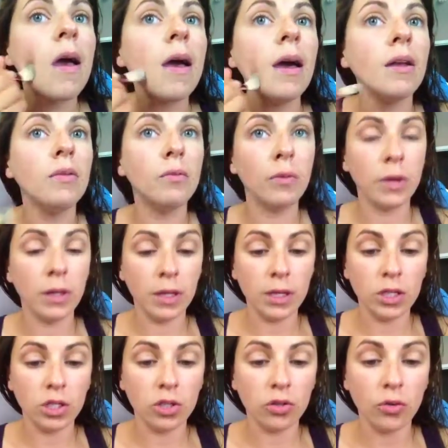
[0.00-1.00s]
and
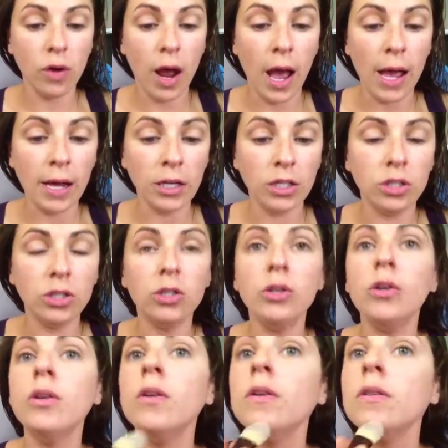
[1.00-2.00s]
really try
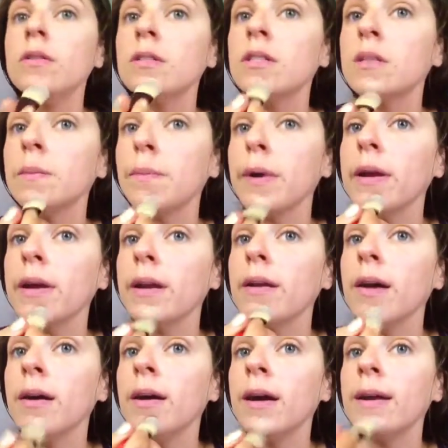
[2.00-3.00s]
to spread it
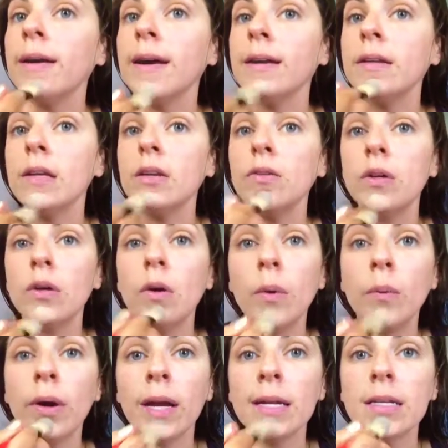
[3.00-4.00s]
on. You don't
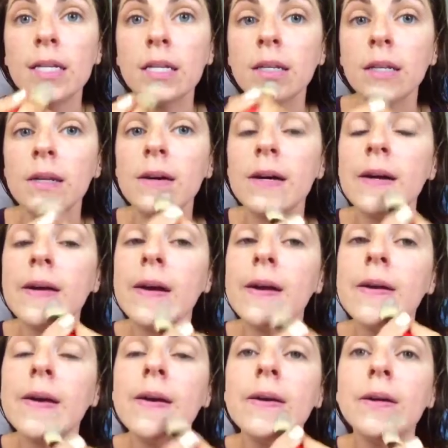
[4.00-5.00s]
want it to look
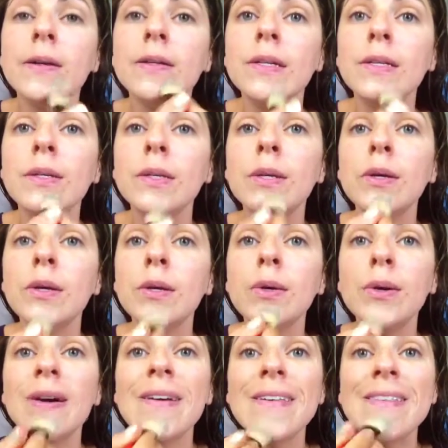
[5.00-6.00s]

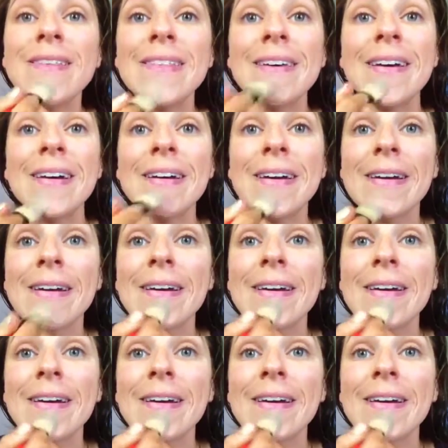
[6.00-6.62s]
too thick,